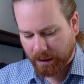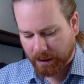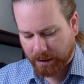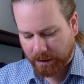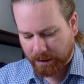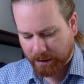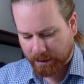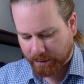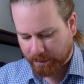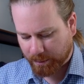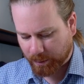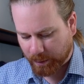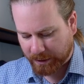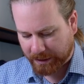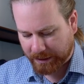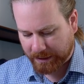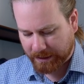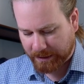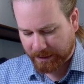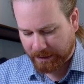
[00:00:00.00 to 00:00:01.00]

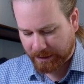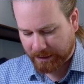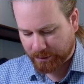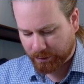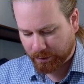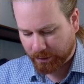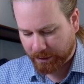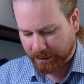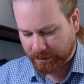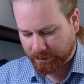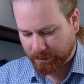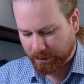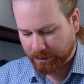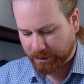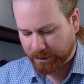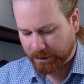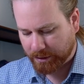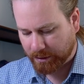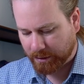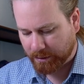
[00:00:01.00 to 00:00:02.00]
The electronic
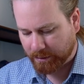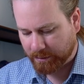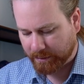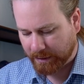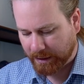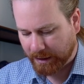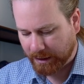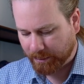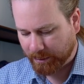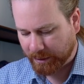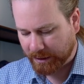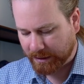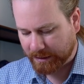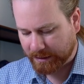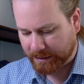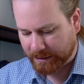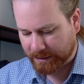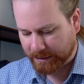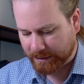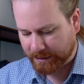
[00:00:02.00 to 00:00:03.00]
structure of
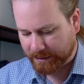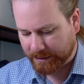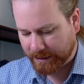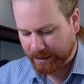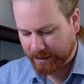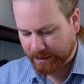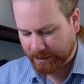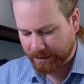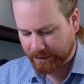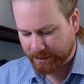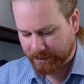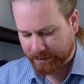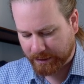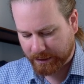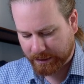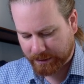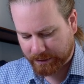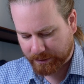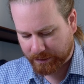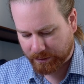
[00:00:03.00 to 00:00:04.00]
element Z is
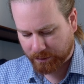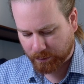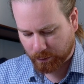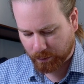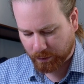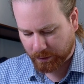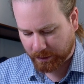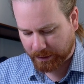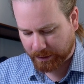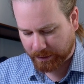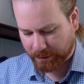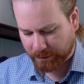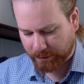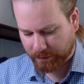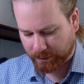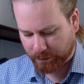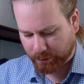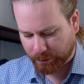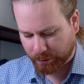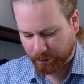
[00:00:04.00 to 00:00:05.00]
this. What
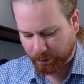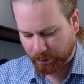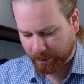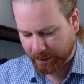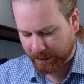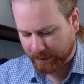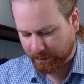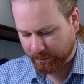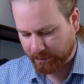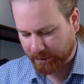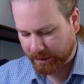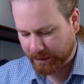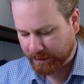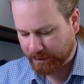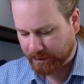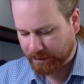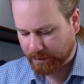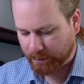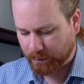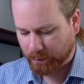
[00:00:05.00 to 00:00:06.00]
is true about
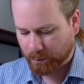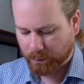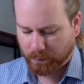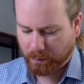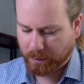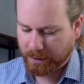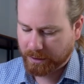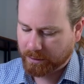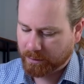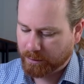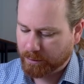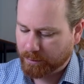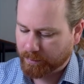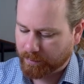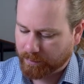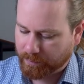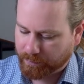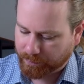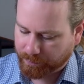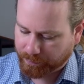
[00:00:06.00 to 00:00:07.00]
this? Well,
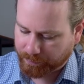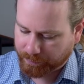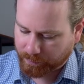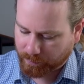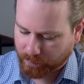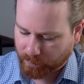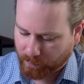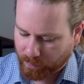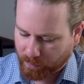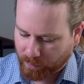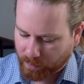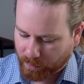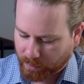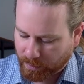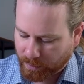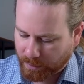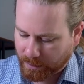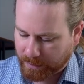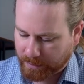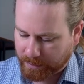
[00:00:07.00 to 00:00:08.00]

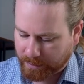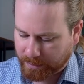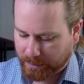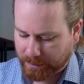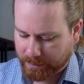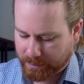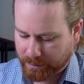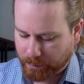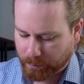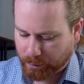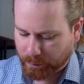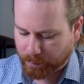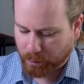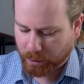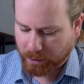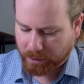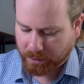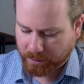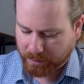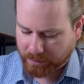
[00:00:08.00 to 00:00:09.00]
it is in group
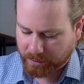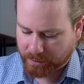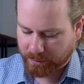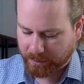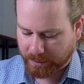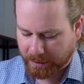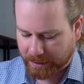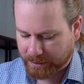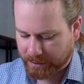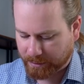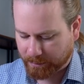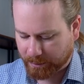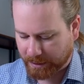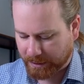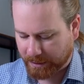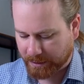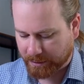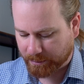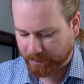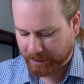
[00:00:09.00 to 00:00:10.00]
1, so it has to be,
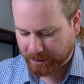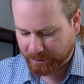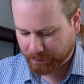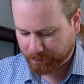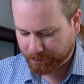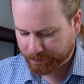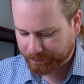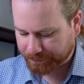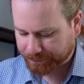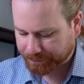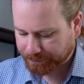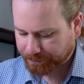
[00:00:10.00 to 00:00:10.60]
it is a metal.